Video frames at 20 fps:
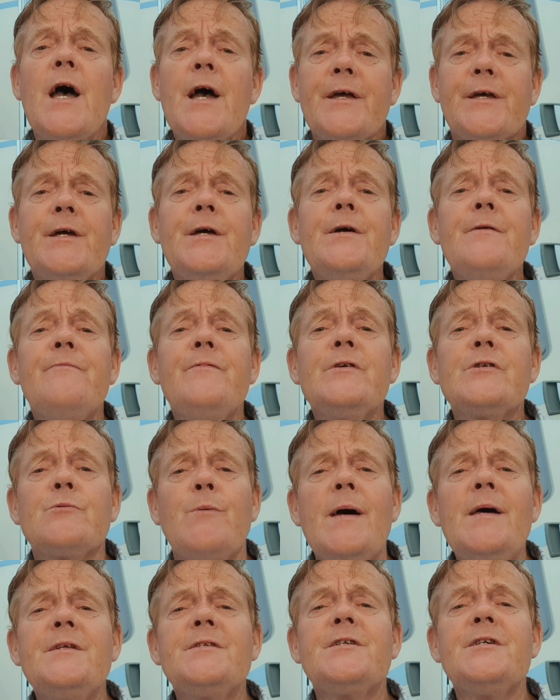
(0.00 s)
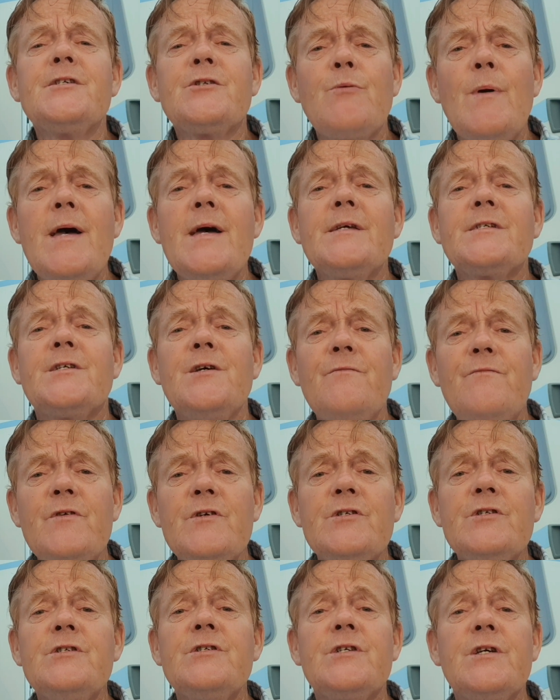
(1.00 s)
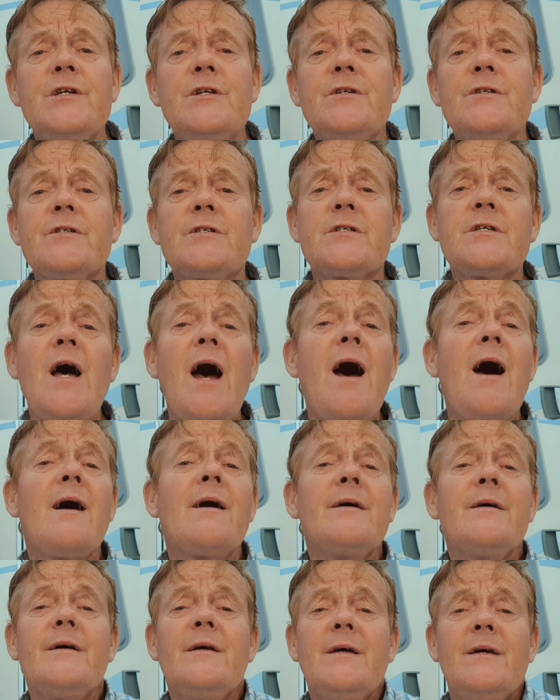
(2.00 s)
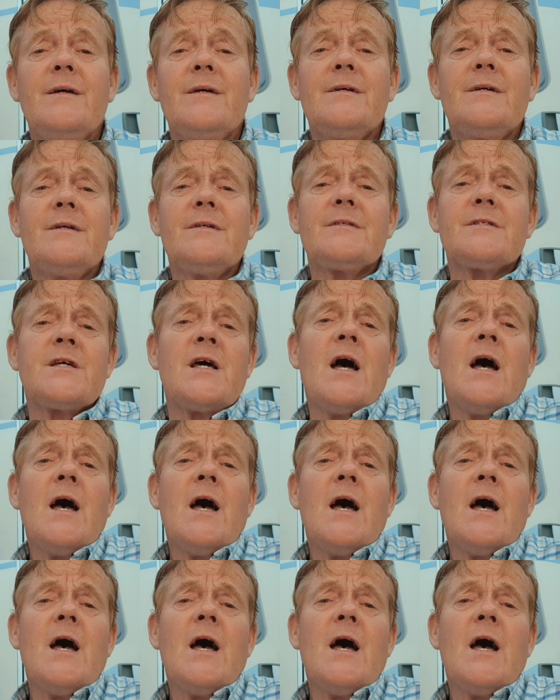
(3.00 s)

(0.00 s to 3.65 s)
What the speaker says: give you 20/20 vision to your sight,